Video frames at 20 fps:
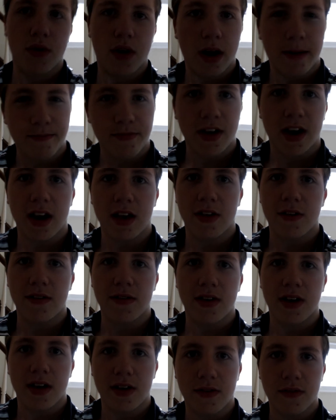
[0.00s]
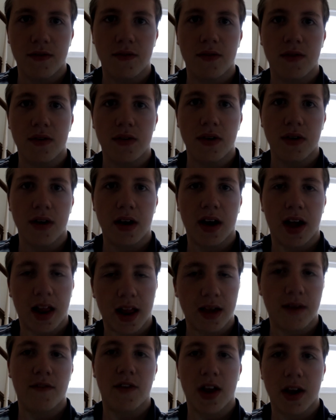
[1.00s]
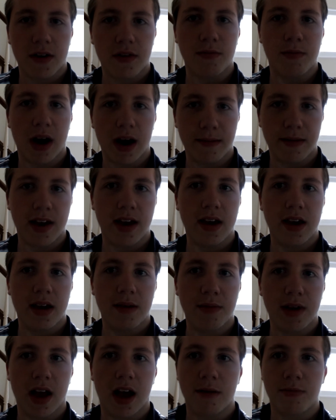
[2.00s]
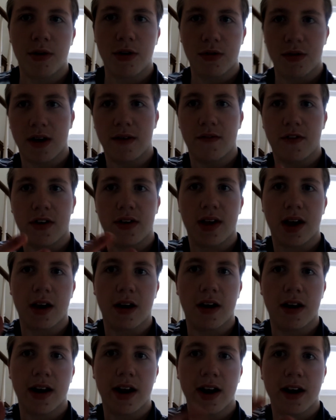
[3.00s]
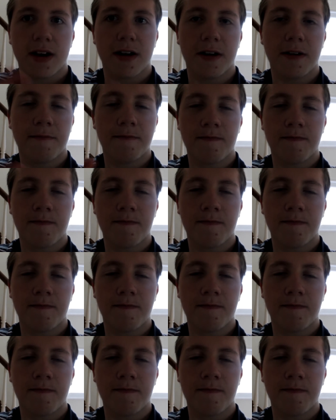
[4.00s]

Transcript: or updates or these any videos by me. Yeah, I post everything on there.